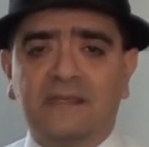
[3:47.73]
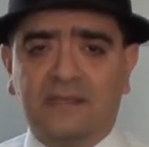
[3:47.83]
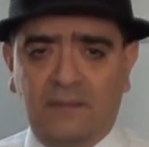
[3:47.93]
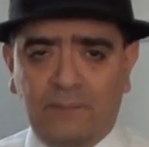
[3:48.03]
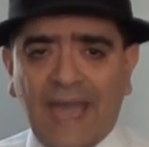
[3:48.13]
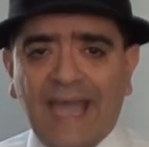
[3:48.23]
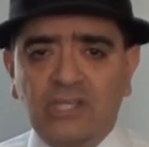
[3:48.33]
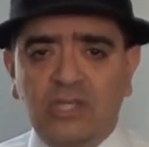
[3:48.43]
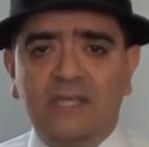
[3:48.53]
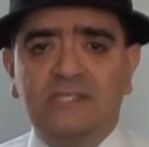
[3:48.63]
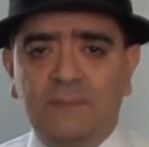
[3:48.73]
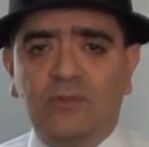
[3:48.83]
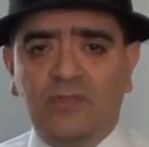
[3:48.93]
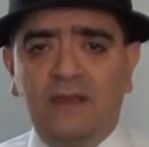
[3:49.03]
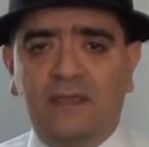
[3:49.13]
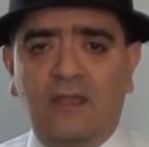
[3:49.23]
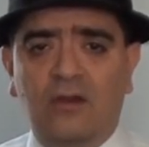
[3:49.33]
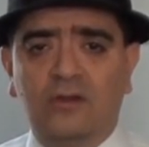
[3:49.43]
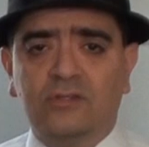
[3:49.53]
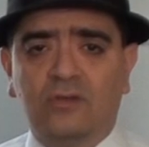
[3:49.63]
compassionate, sympathetic
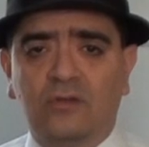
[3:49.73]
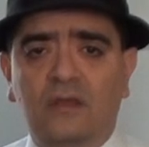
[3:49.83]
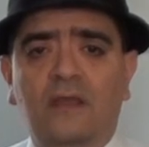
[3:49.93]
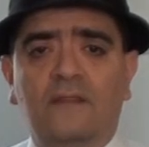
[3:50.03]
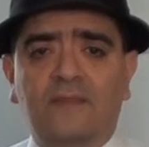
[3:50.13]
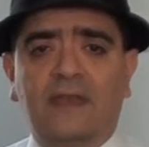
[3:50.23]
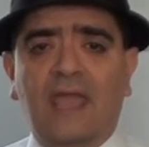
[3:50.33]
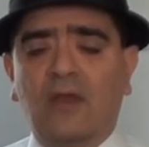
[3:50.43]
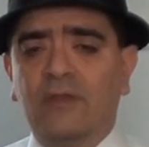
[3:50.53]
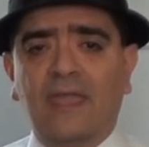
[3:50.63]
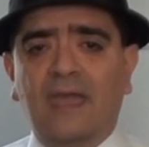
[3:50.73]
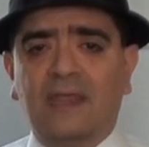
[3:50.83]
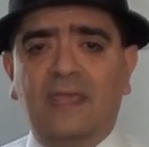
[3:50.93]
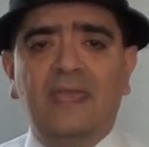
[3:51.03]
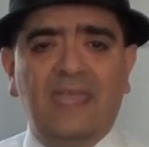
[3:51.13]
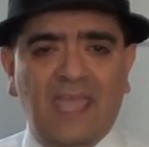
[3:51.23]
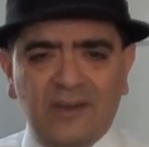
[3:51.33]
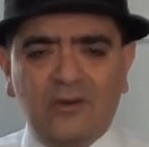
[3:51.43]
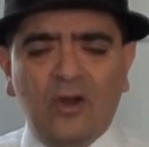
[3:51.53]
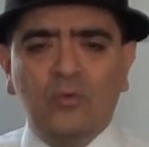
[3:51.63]
character that Arrietty, in
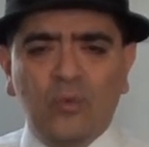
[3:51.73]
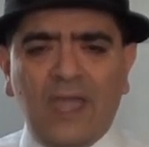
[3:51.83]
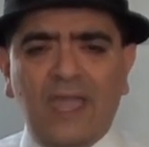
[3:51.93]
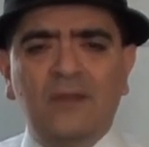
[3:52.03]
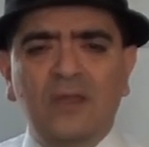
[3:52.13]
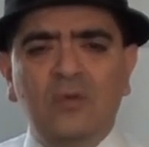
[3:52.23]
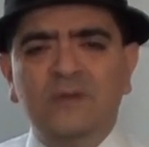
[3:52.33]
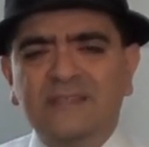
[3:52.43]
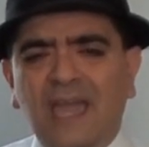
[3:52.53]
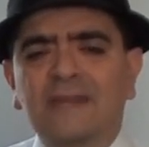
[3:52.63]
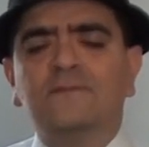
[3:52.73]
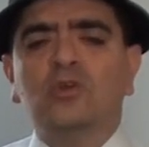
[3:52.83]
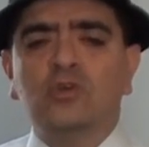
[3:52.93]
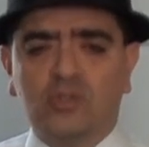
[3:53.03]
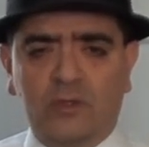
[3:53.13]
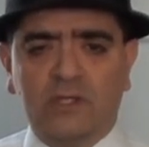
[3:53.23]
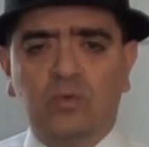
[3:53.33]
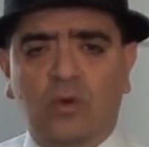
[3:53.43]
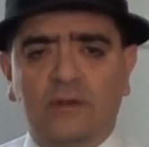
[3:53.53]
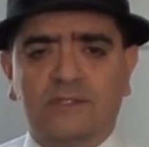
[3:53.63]
her own way, was kind of nurturing
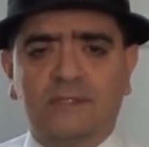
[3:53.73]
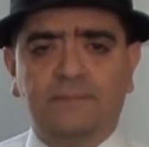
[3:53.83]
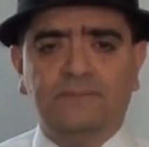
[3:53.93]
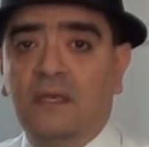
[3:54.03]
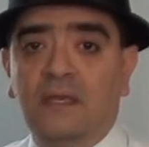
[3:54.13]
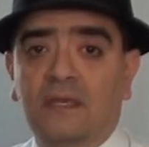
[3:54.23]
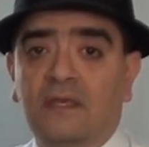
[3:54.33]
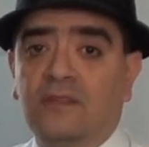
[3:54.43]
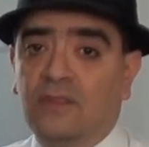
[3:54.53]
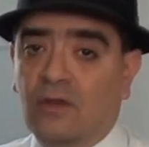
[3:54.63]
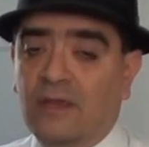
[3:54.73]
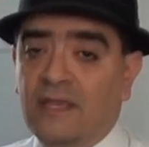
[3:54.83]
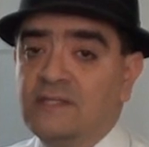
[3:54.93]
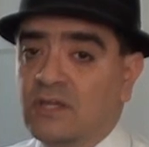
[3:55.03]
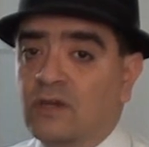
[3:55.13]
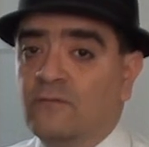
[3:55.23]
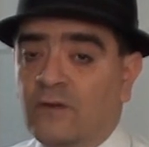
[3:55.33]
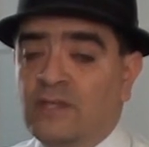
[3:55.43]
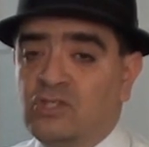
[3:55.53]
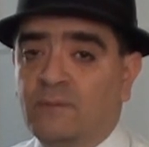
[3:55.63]
towards. There is a good
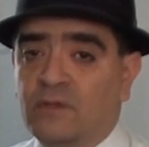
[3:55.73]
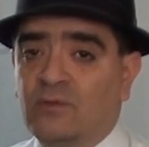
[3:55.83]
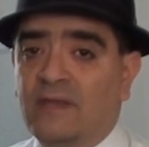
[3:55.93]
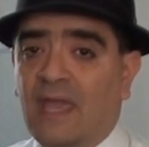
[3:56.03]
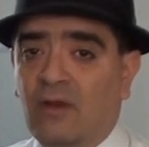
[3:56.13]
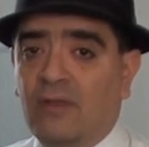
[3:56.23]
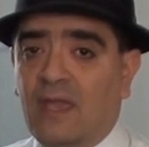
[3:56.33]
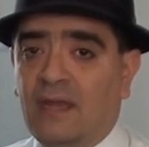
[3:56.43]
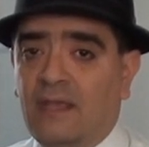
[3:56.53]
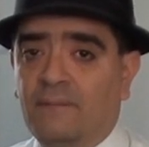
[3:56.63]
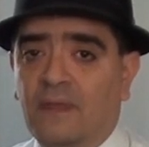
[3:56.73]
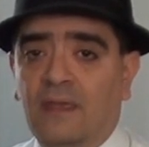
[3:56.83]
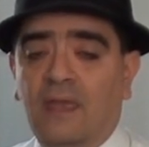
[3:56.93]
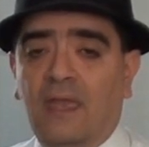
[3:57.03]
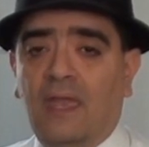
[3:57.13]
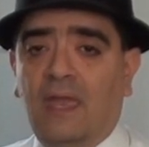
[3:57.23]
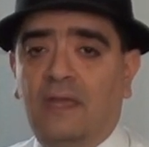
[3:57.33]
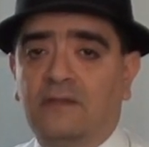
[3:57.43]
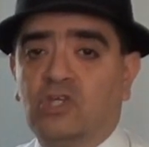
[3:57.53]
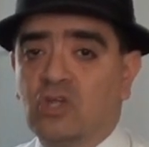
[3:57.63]
friendship between Arrietty
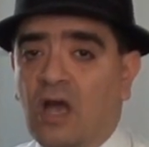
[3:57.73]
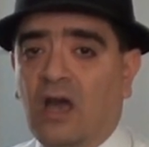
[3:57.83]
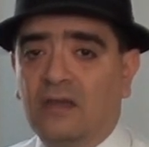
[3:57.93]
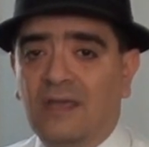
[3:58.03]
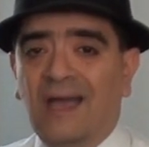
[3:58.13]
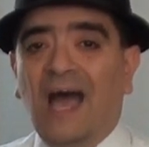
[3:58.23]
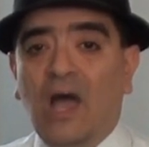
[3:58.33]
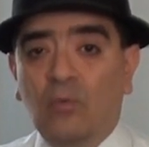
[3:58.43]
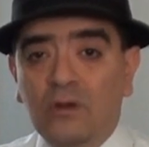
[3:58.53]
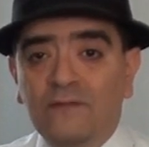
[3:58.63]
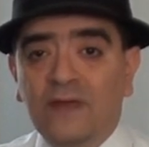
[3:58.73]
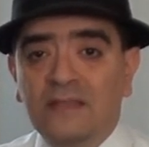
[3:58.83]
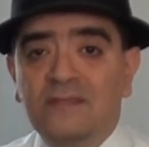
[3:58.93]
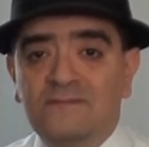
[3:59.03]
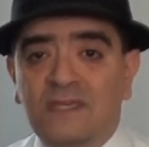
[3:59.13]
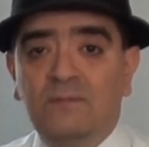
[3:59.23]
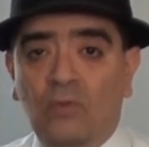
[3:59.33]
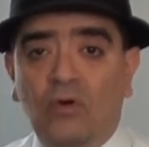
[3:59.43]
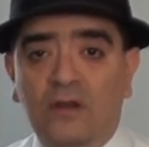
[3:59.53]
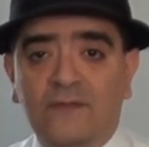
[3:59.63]
and Sean. I would have liked to see
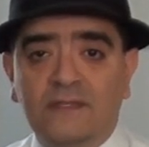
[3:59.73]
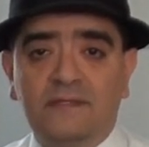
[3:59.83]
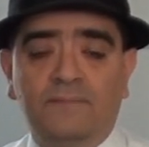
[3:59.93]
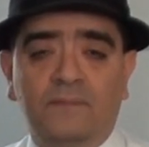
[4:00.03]
more of it,